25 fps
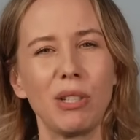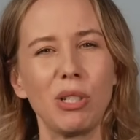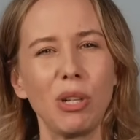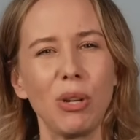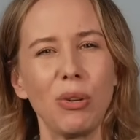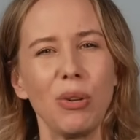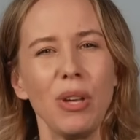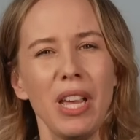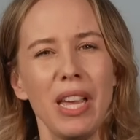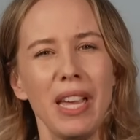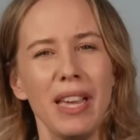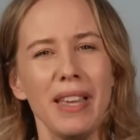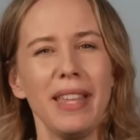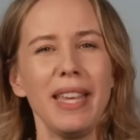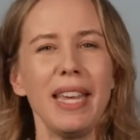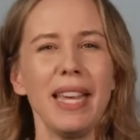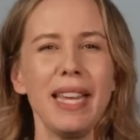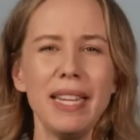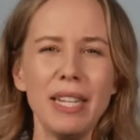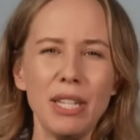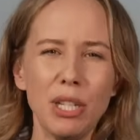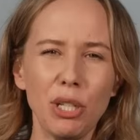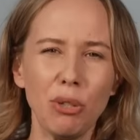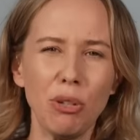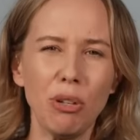So the
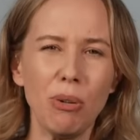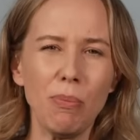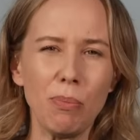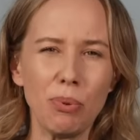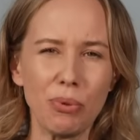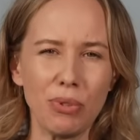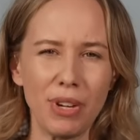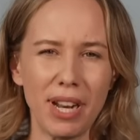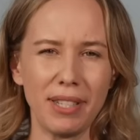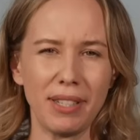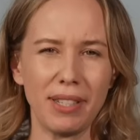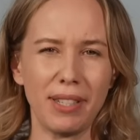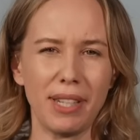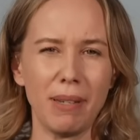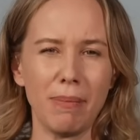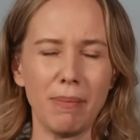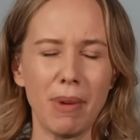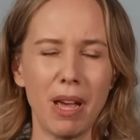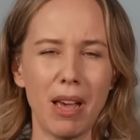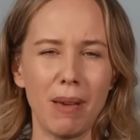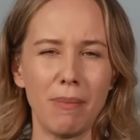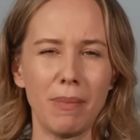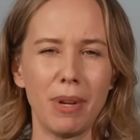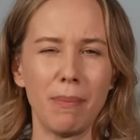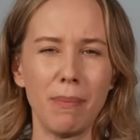interim president,
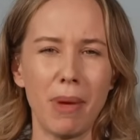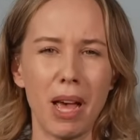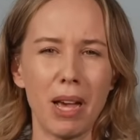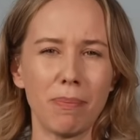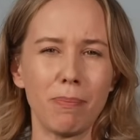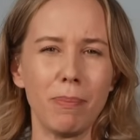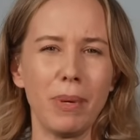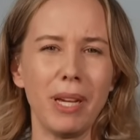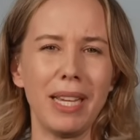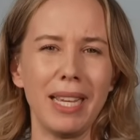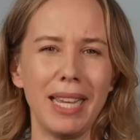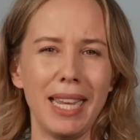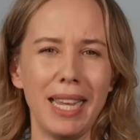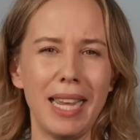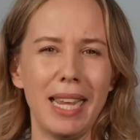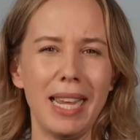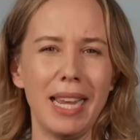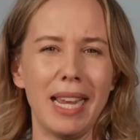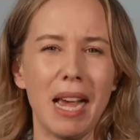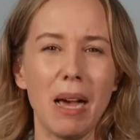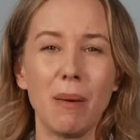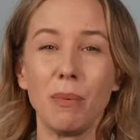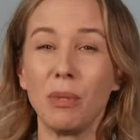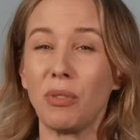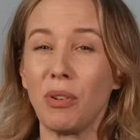Mohammed Mokhber, he, he
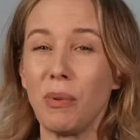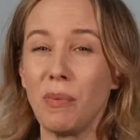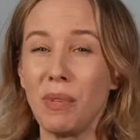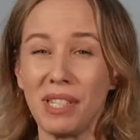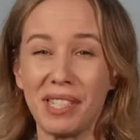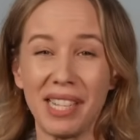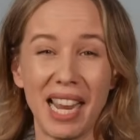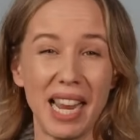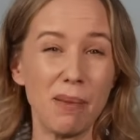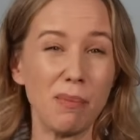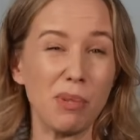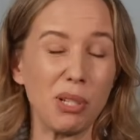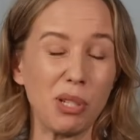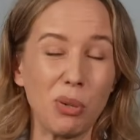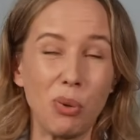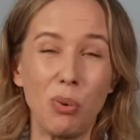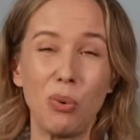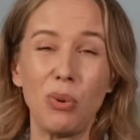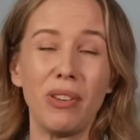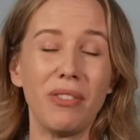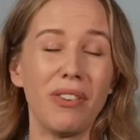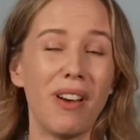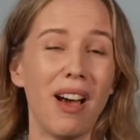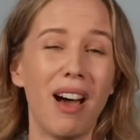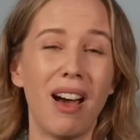comes from the same
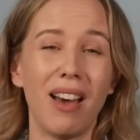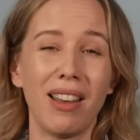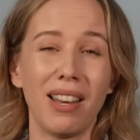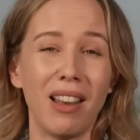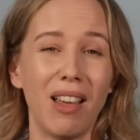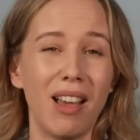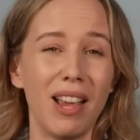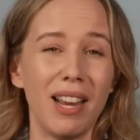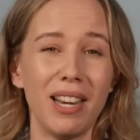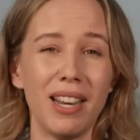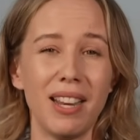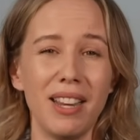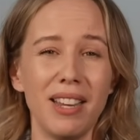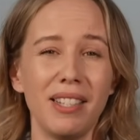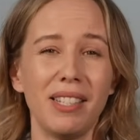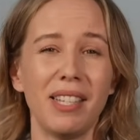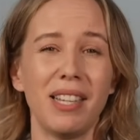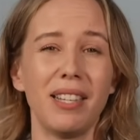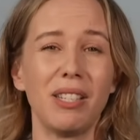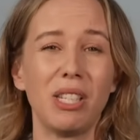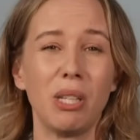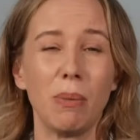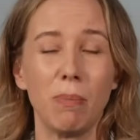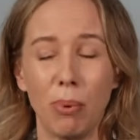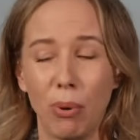school of hardliners
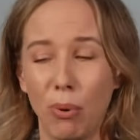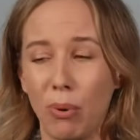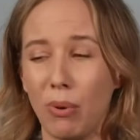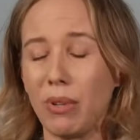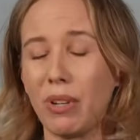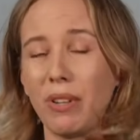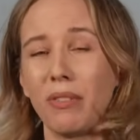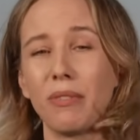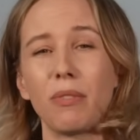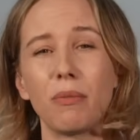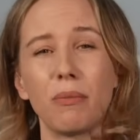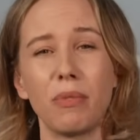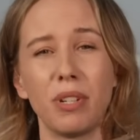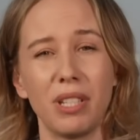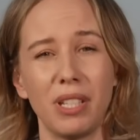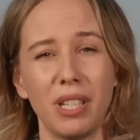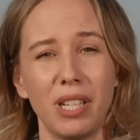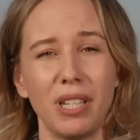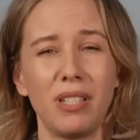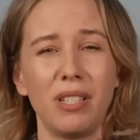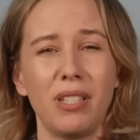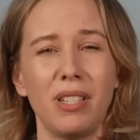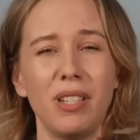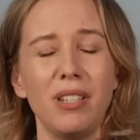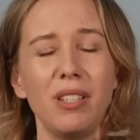in support of the
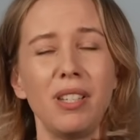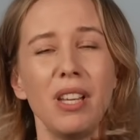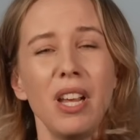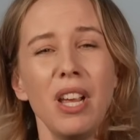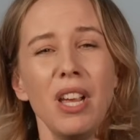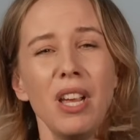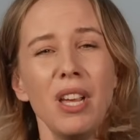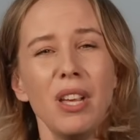resistance.